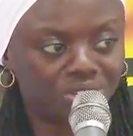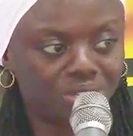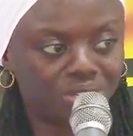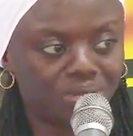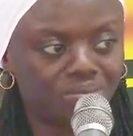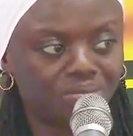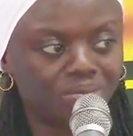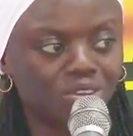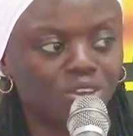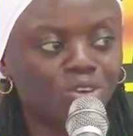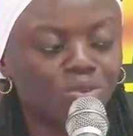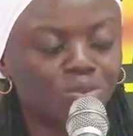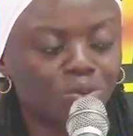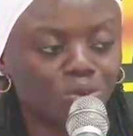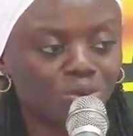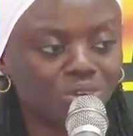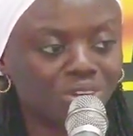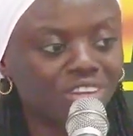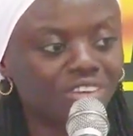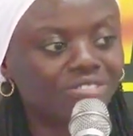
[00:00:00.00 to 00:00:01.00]
we will
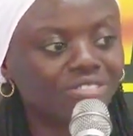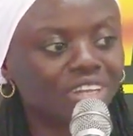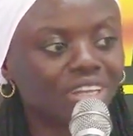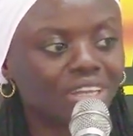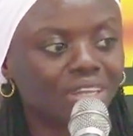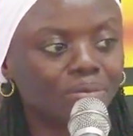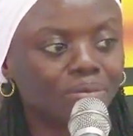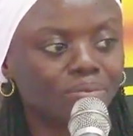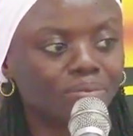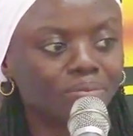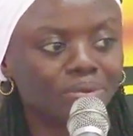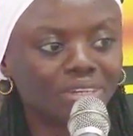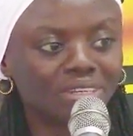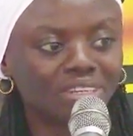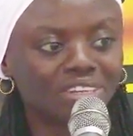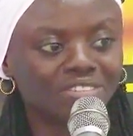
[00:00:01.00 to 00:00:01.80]
definitely build the future we